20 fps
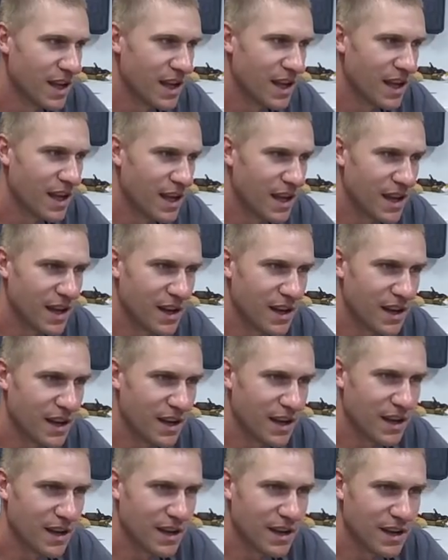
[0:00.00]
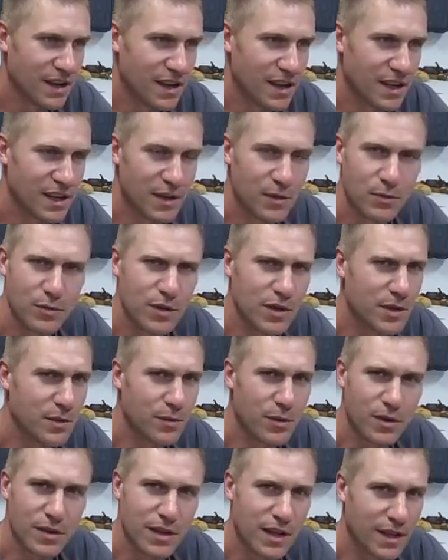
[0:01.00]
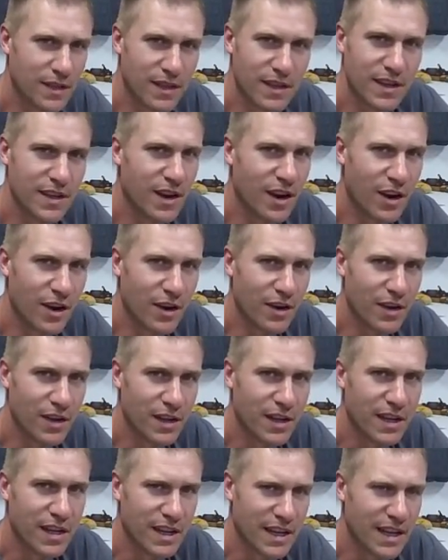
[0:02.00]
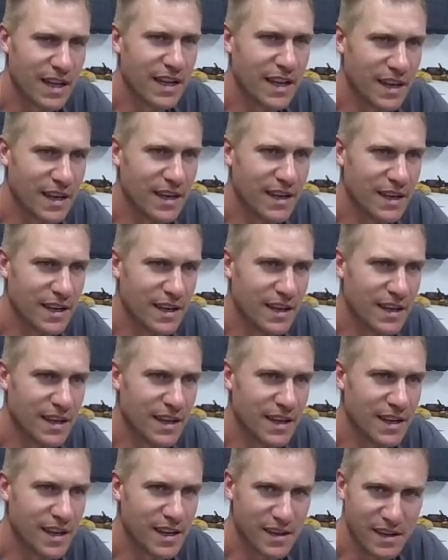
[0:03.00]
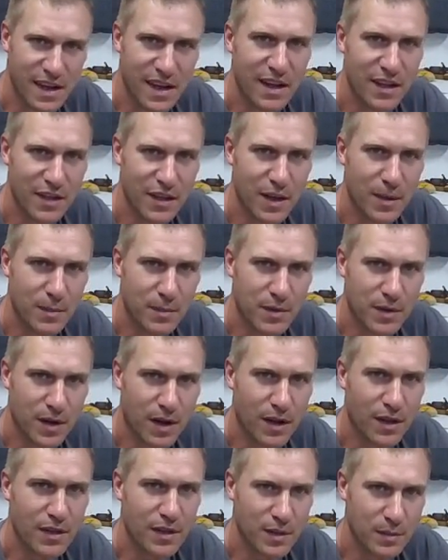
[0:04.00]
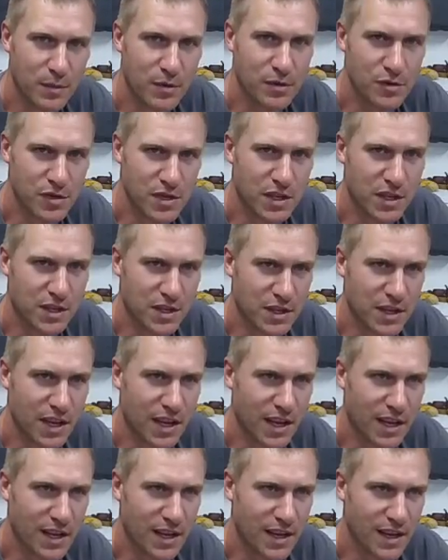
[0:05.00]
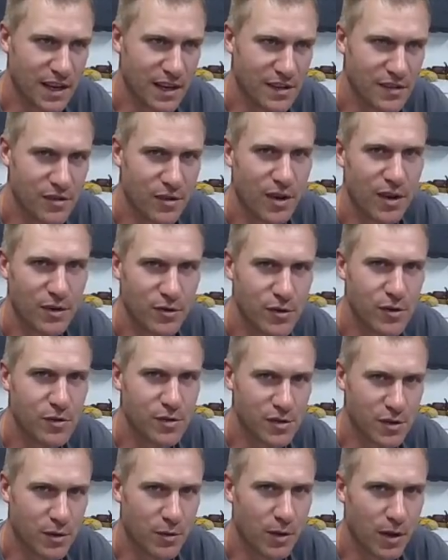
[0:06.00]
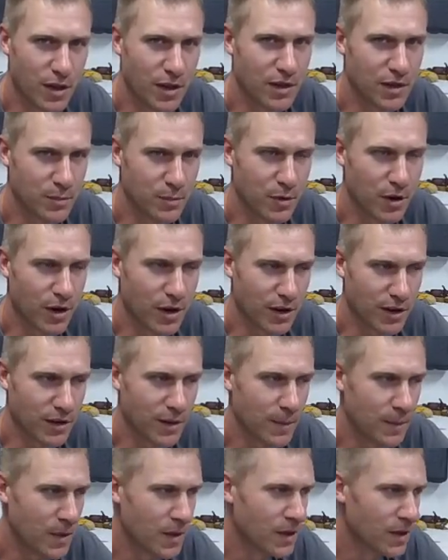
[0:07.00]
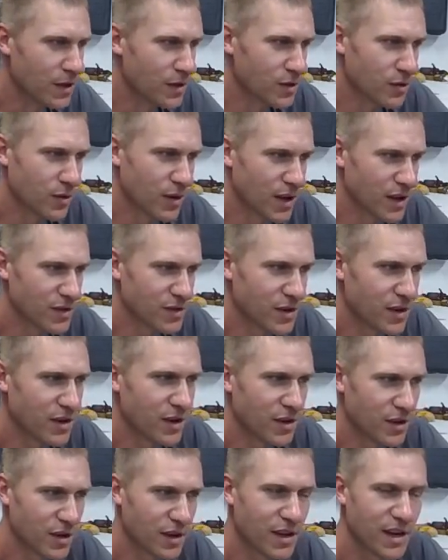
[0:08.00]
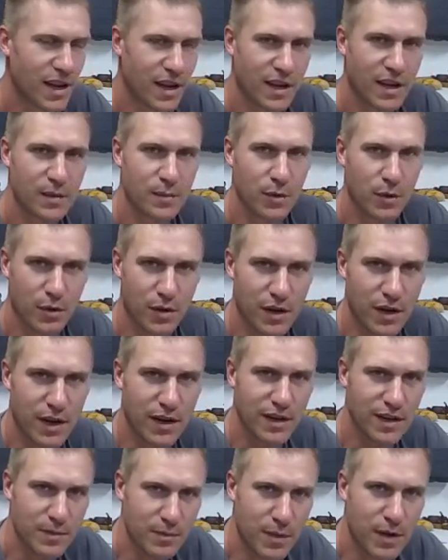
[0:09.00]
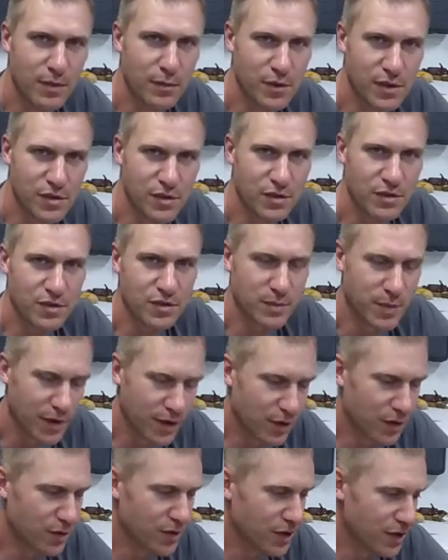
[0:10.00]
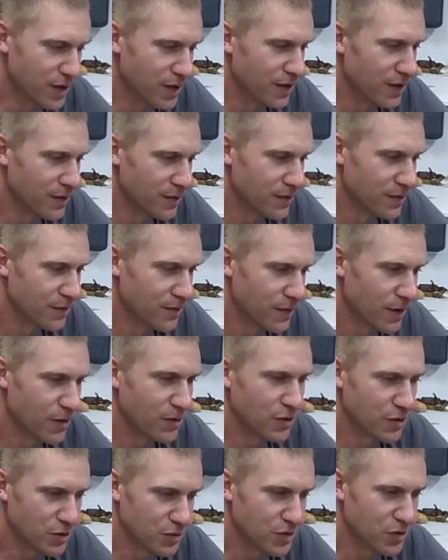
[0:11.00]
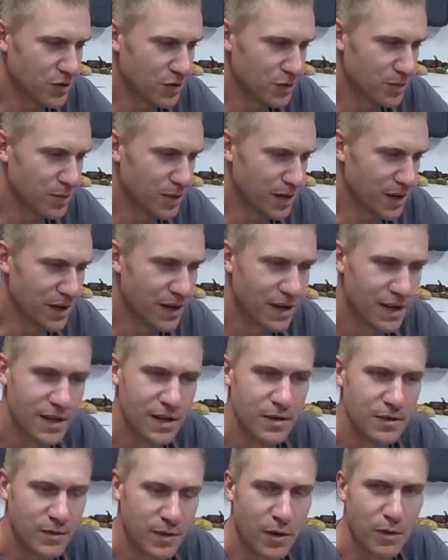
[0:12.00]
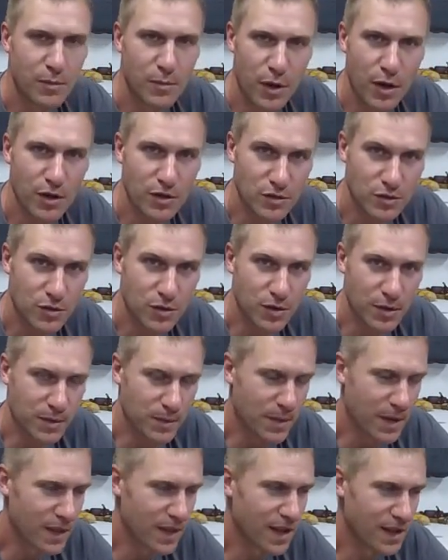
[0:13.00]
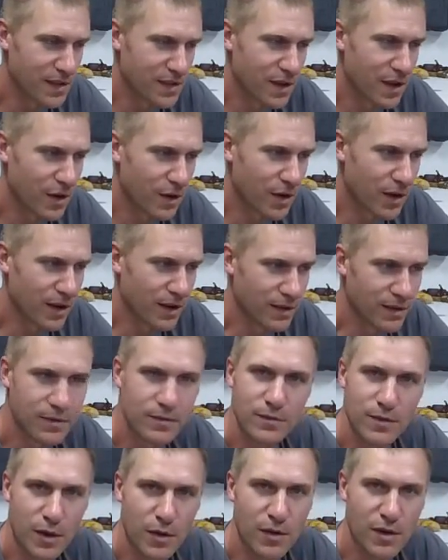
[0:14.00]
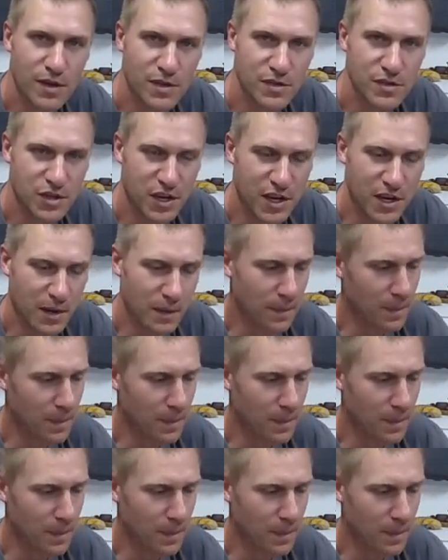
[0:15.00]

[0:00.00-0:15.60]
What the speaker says: and he really worked that thing hard, and it had held up to all the abuse he could take, and so I knew it was a quality product. So when I started looking at Kubota, I did my research on my own and found YouTube and found Paul Short, and that's how I found his channel.